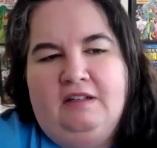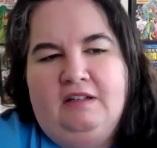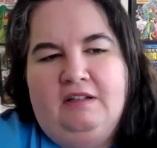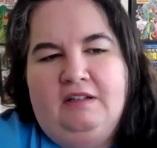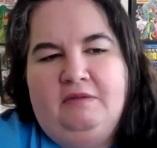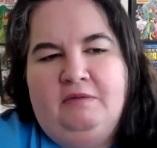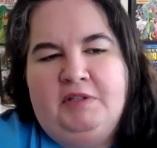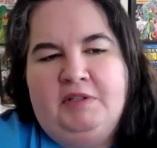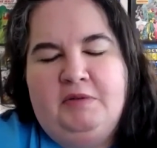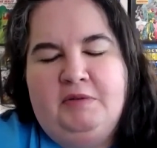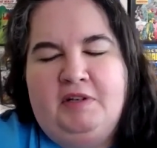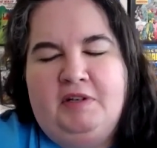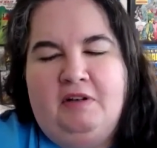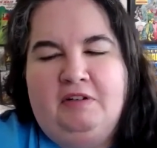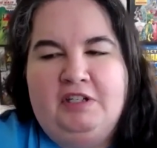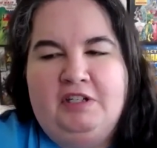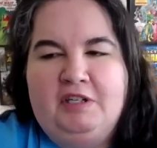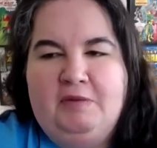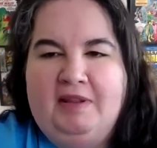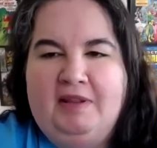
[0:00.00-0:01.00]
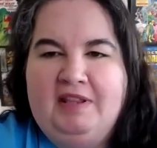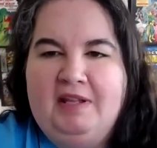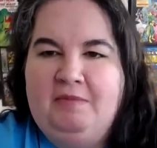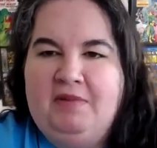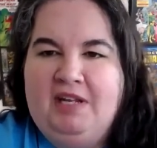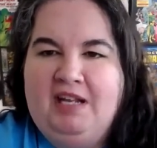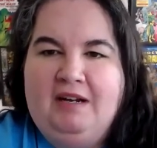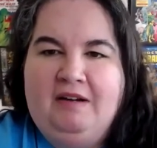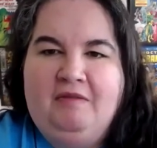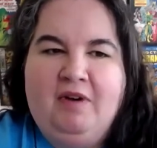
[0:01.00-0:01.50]
which was all just about them
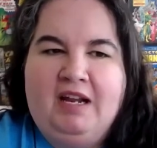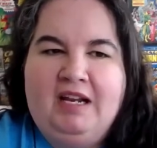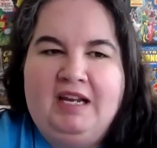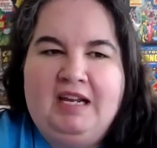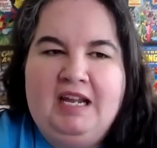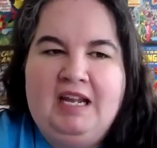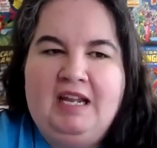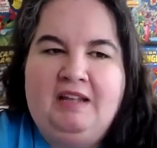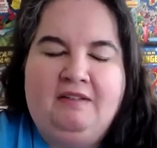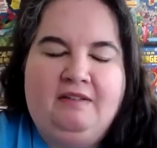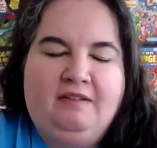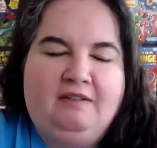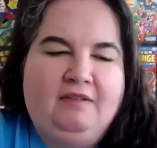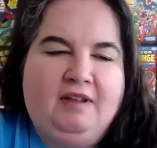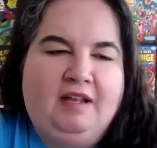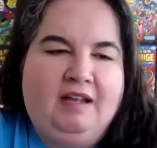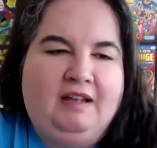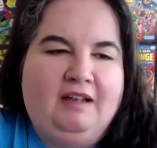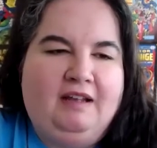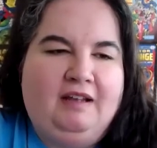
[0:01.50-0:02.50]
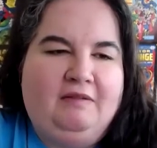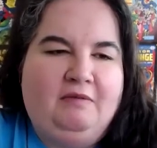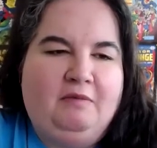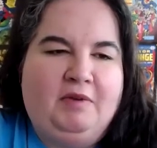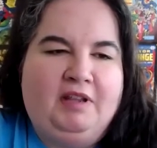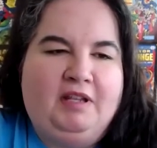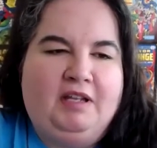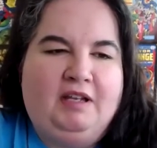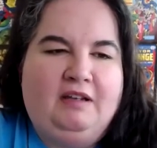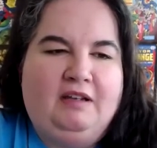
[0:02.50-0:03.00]
getting ready
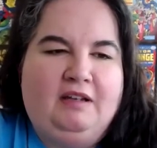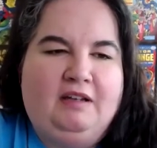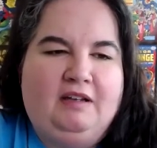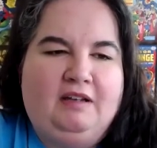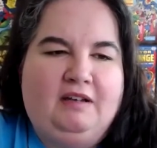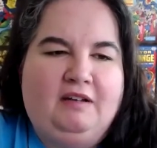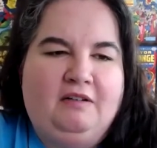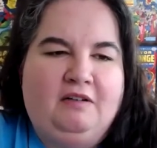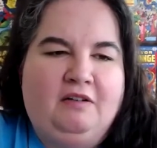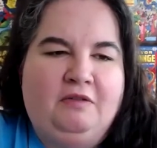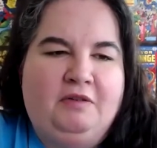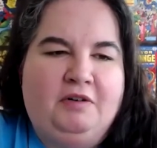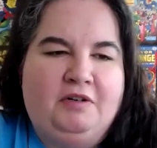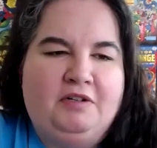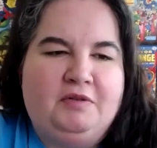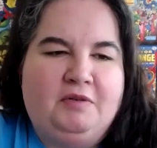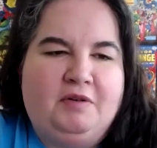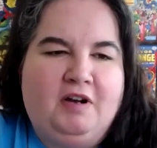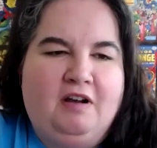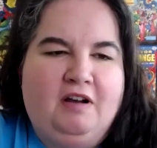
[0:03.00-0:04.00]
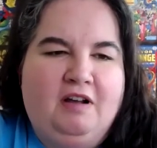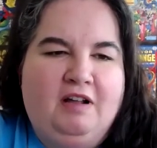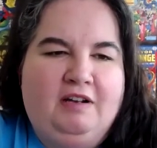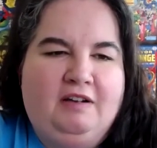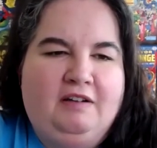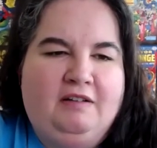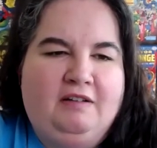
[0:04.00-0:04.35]
when the owners were gone.